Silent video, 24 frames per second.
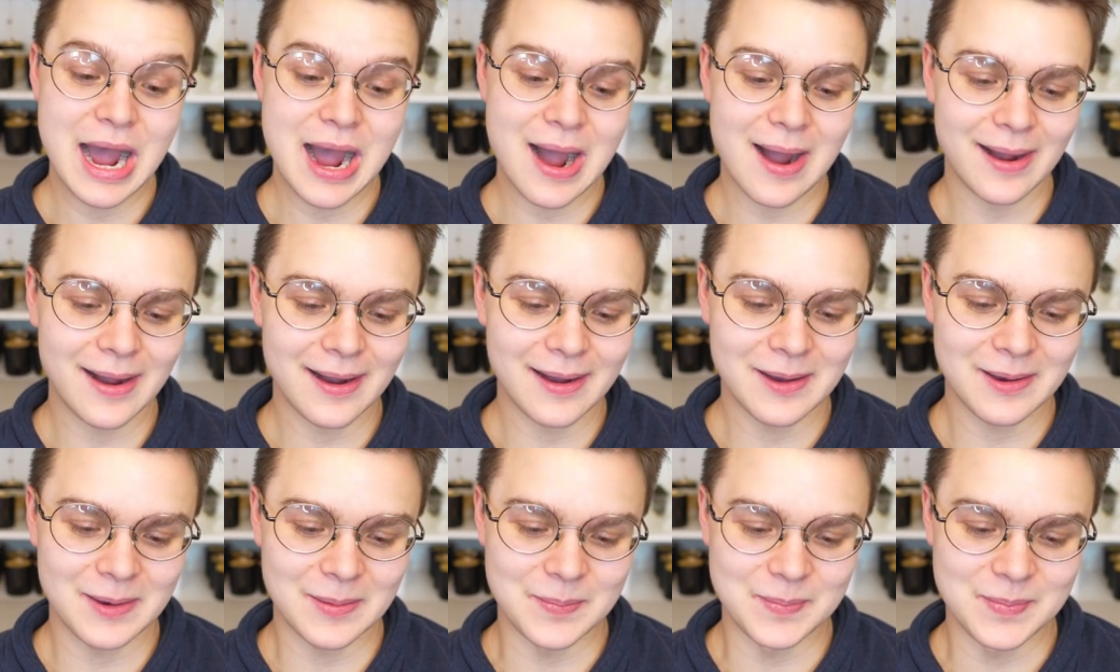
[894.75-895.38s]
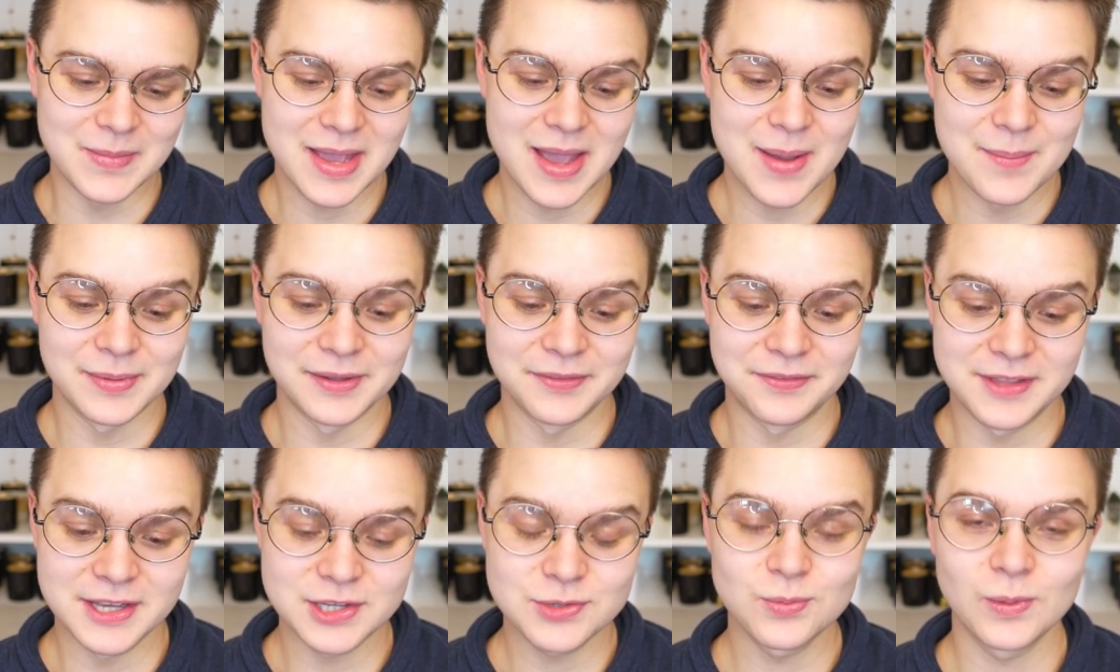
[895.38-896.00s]
Um,
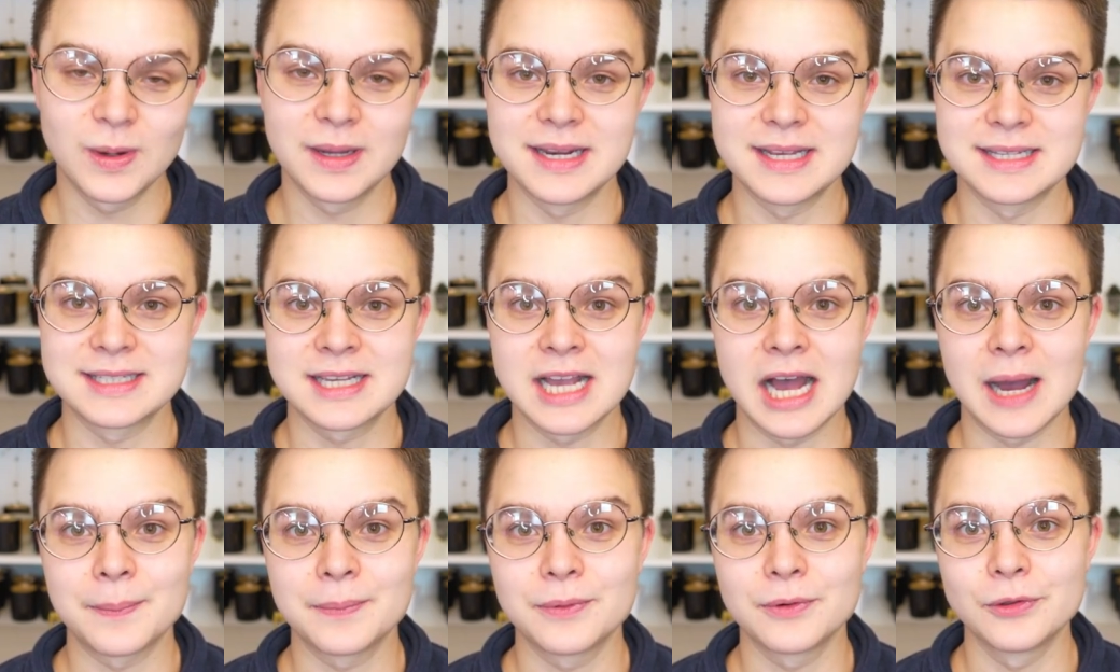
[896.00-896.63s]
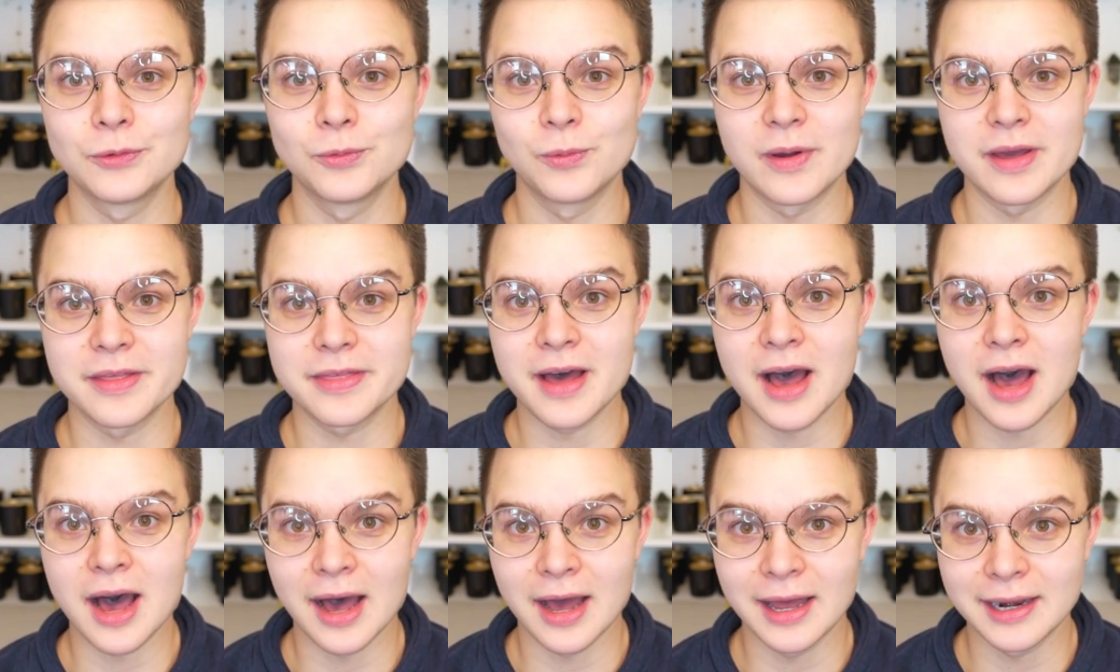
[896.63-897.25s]
but this one is coupled with
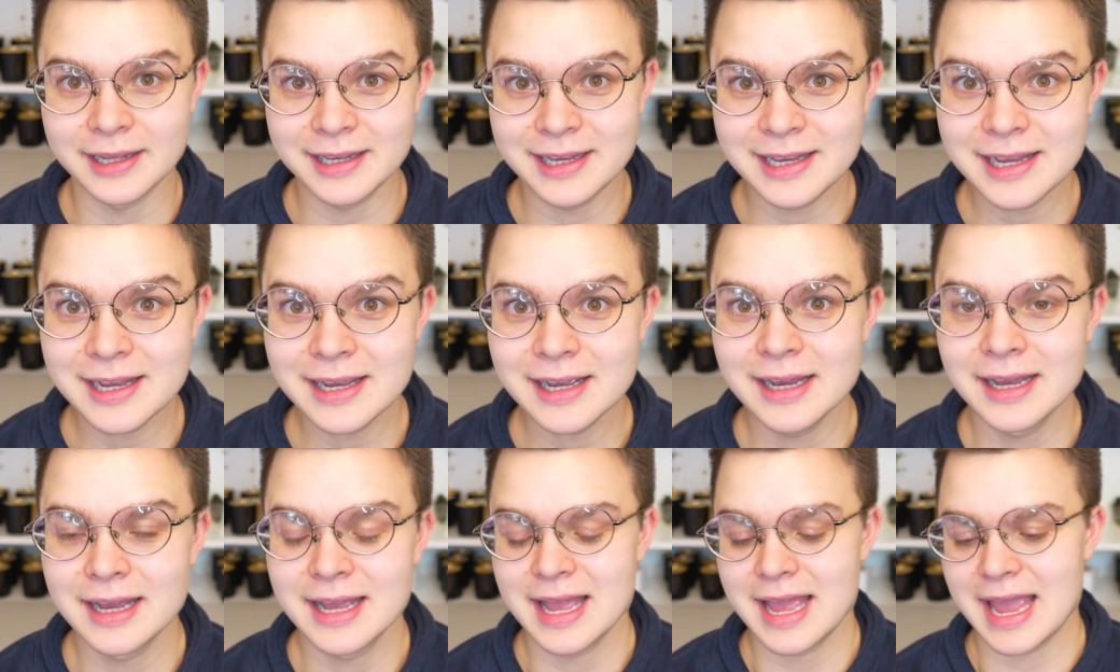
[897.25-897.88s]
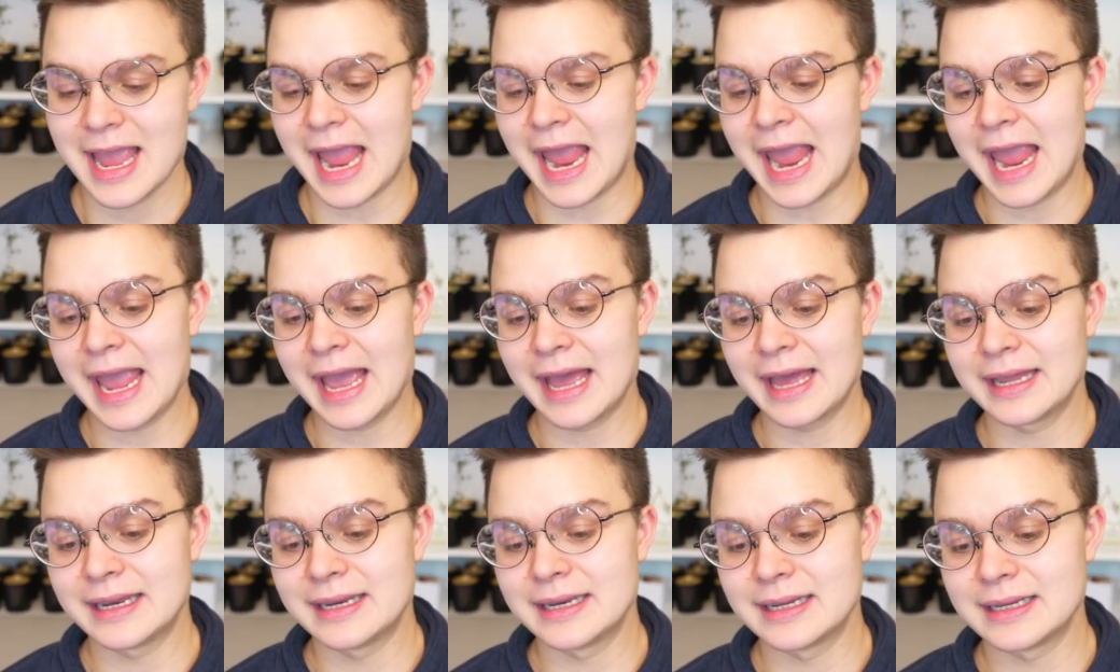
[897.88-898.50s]
honey,
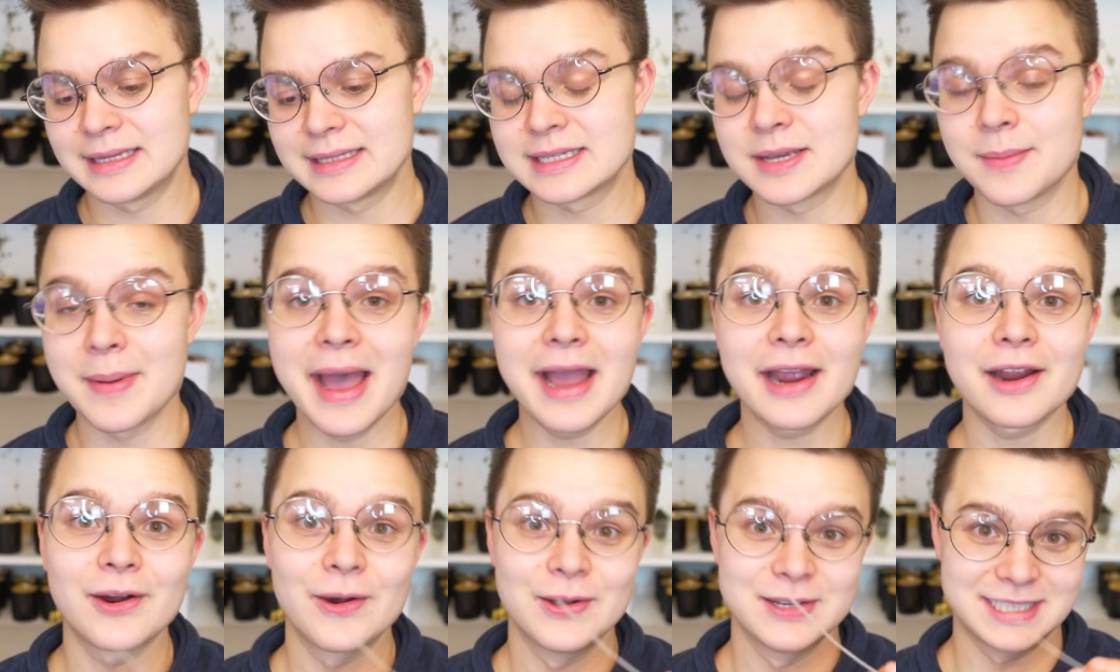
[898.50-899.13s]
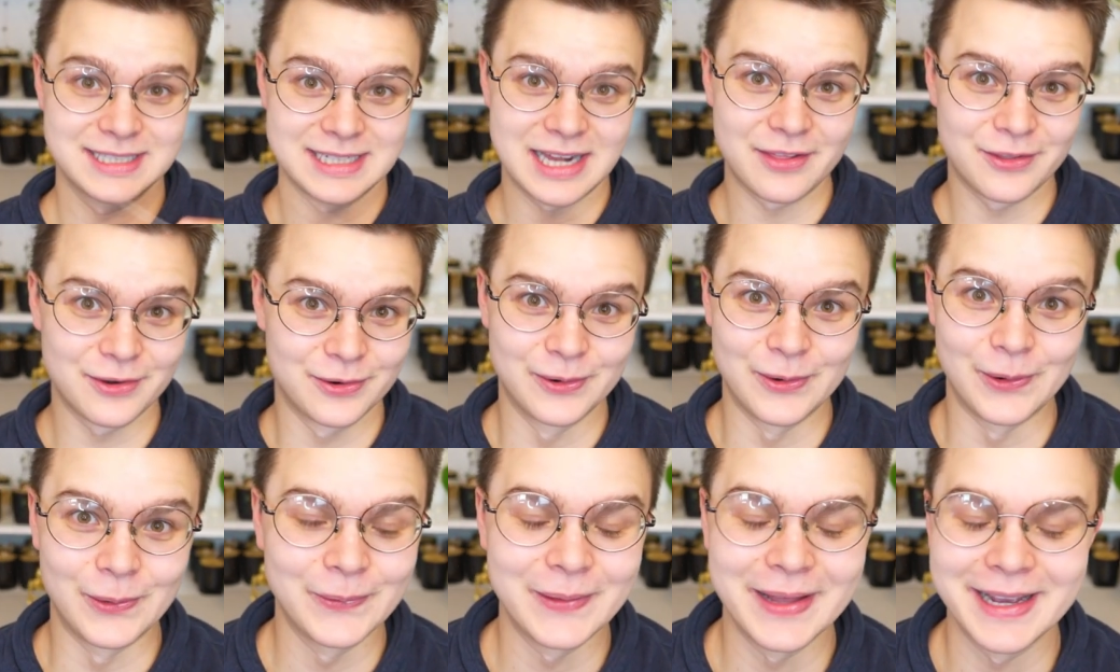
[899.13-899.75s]
and tobacco is another
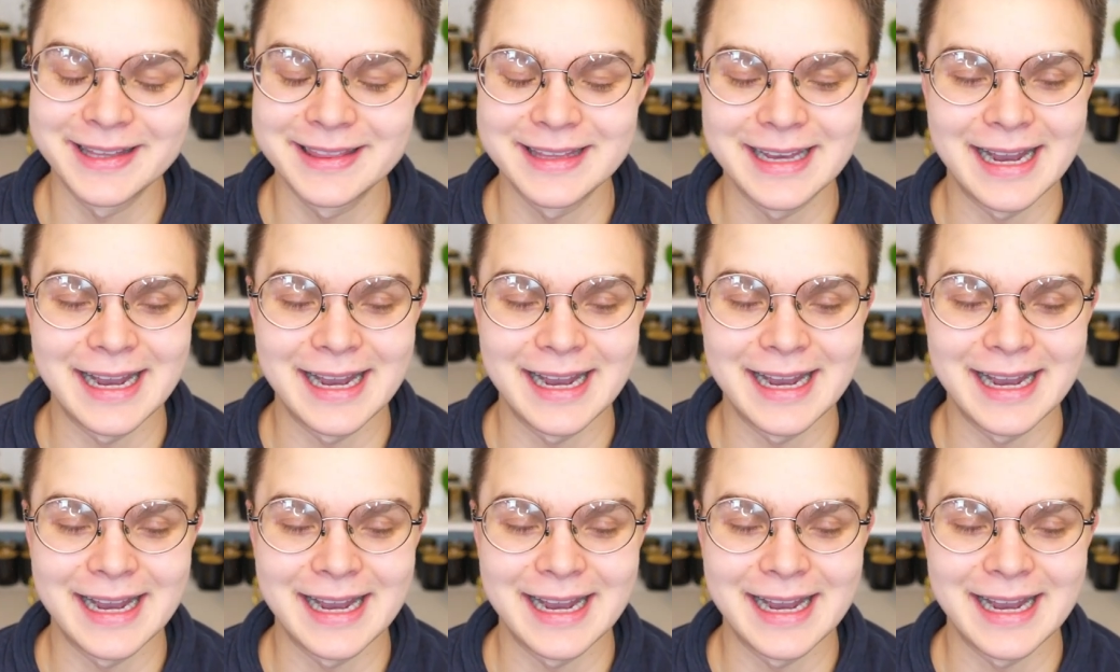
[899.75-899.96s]
note like